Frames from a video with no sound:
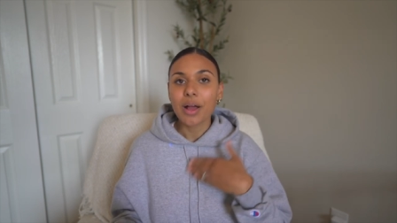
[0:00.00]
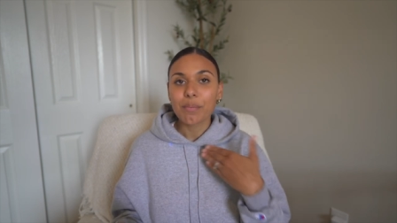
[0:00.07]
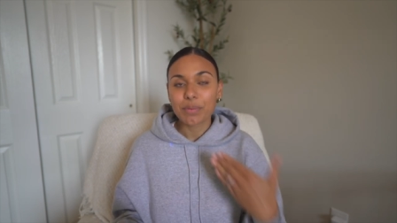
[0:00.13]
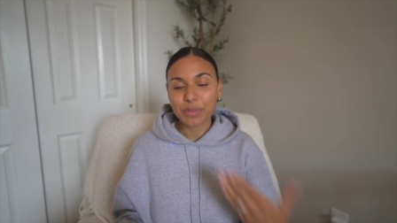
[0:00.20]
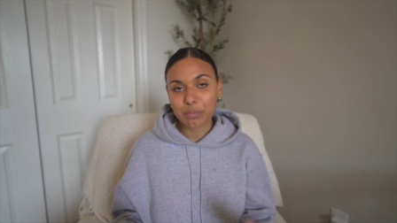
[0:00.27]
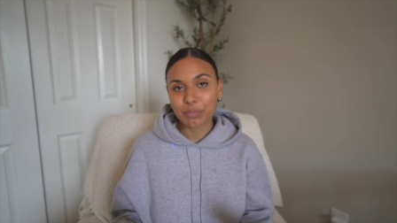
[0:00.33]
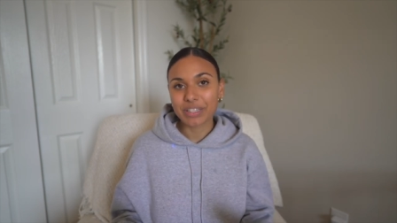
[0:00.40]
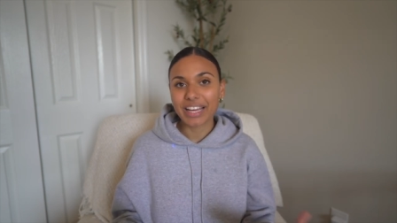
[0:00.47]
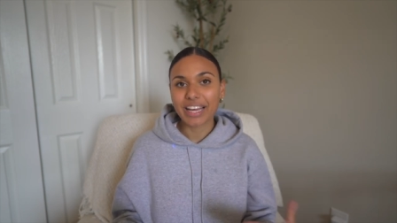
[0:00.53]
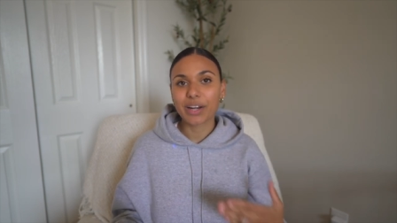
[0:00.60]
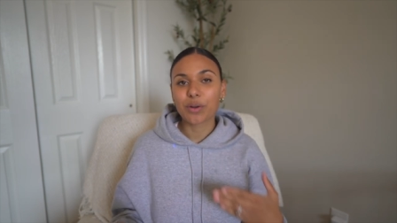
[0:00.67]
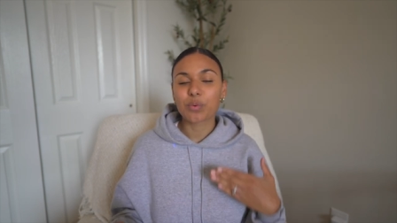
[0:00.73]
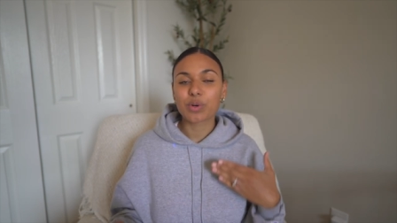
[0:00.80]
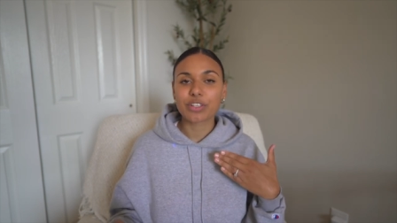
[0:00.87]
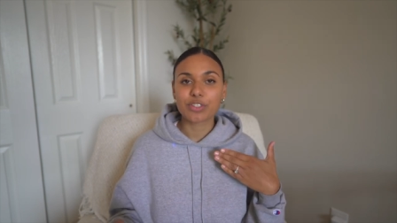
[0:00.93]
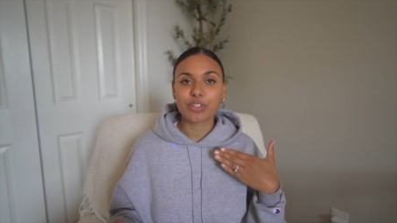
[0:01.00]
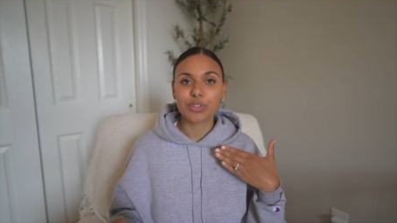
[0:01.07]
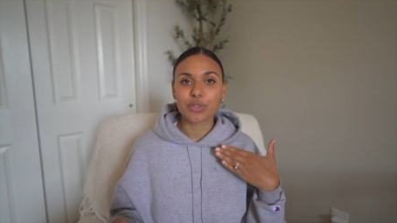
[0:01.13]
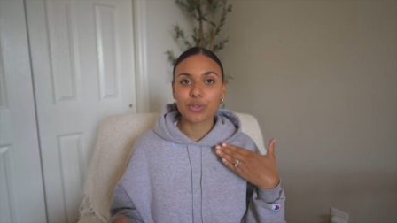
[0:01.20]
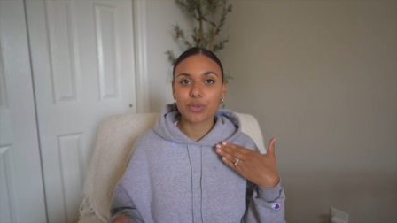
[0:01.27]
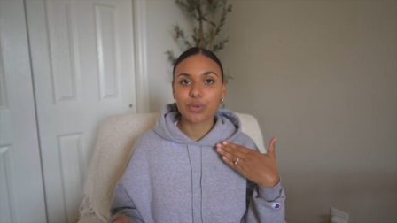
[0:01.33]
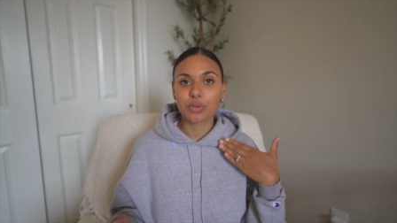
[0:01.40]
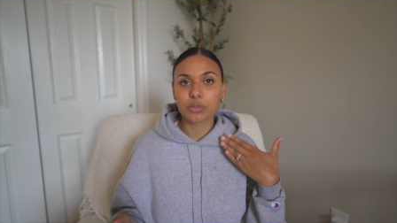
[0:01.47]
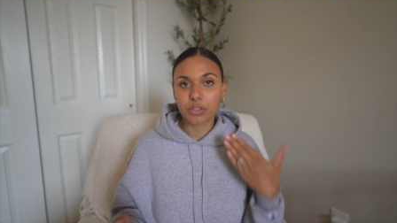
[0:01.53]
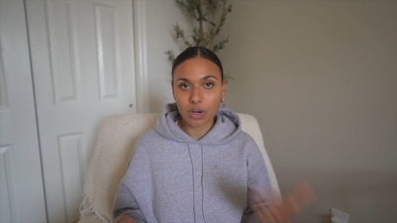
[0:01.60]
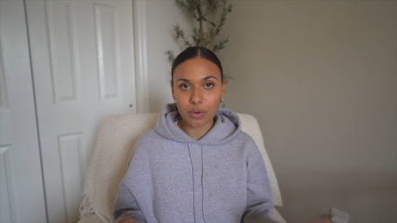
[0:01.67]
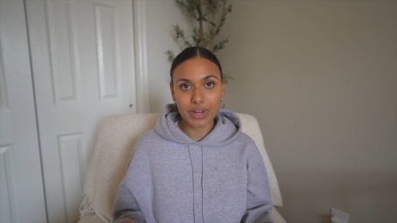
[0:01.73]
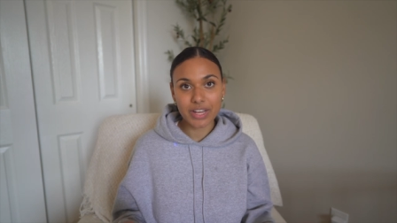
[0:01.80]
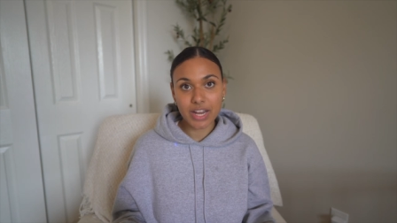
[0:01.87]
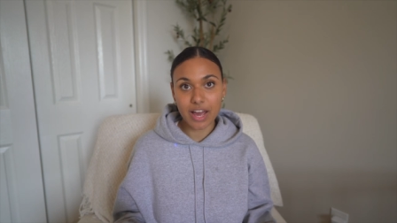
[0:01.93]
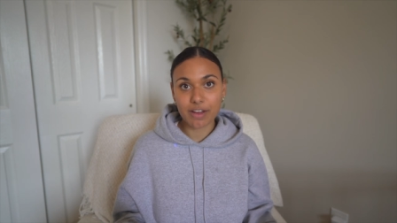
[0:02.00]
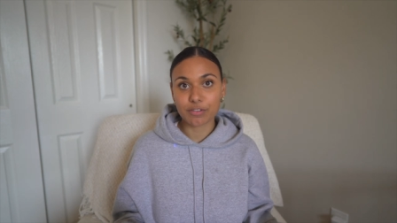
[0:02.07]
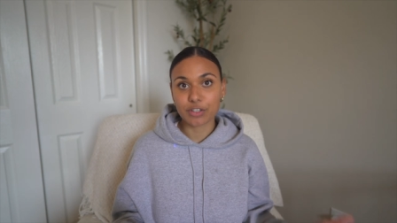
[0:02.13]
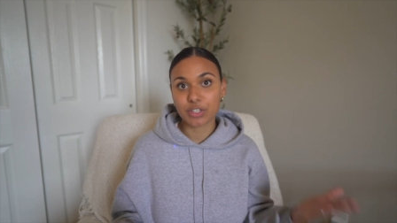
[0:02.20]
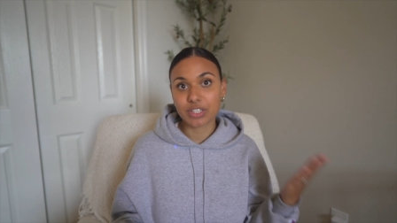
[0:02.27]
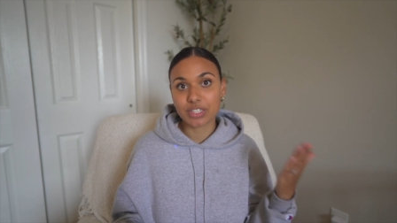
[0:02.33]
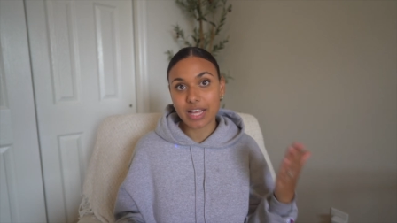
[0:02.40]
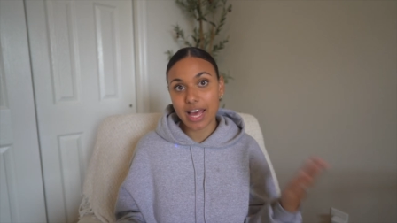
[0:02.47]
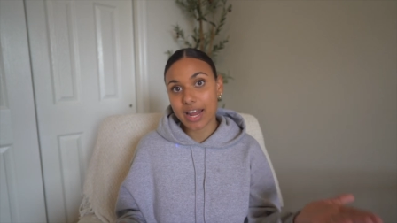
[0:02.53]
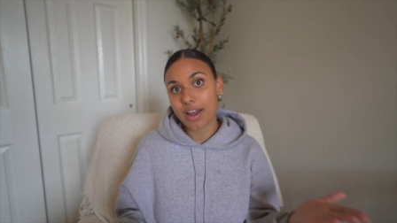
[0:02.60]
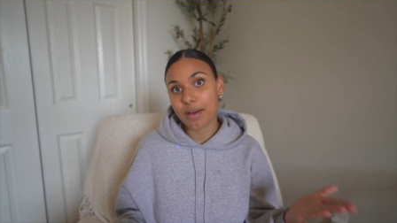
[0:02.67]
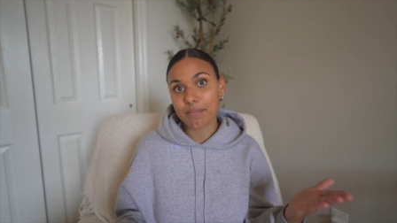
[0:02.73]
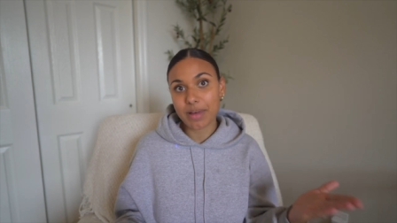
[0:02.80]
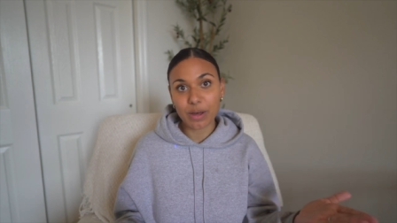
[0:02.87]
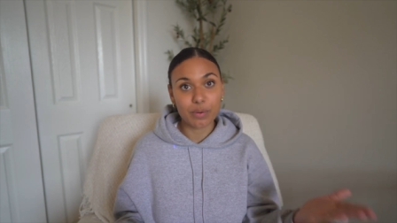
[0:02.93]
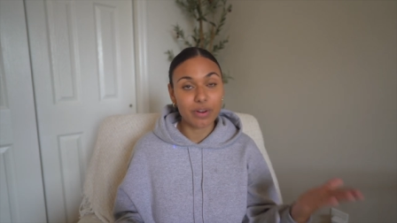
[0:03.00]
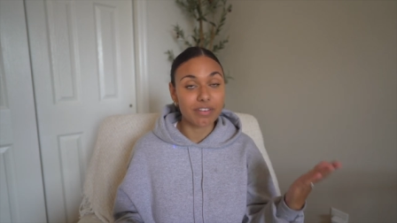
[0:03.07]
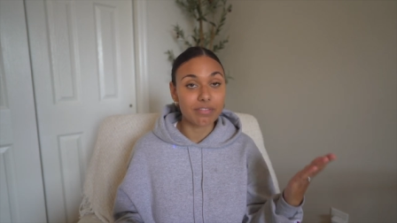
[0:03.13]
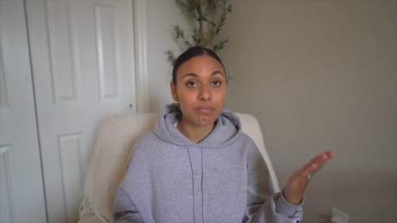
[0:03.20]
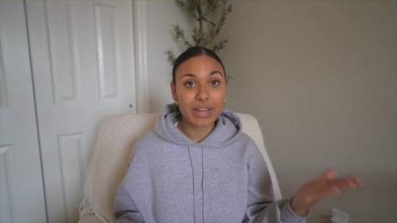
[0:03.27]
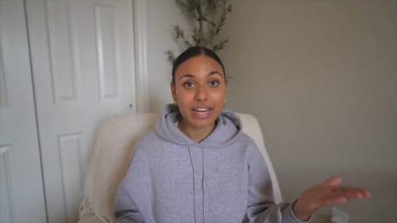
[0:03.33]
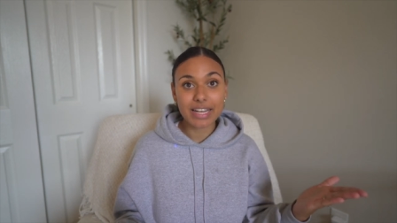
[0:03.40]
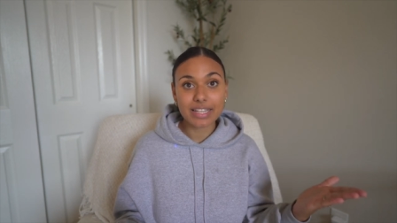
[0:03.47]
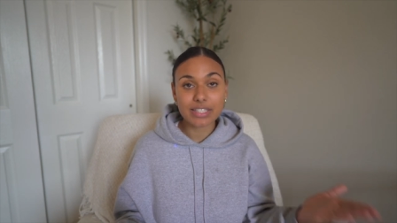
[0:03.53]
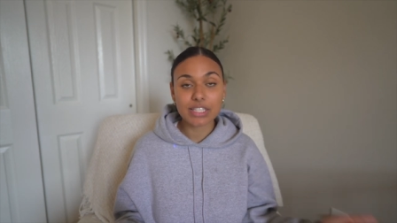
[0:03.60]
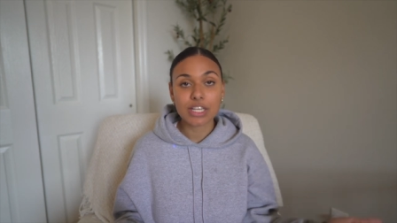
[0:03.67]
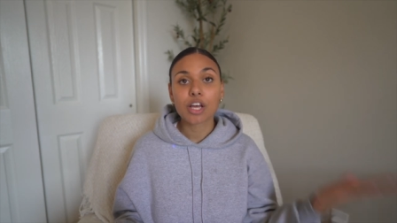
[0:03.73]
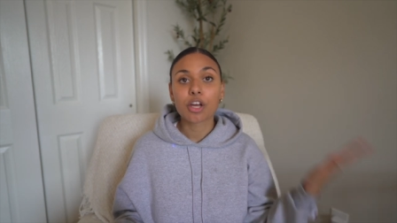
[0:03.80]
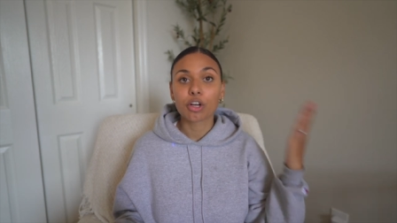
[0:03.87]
But the plan was to go in after said amount of minutes,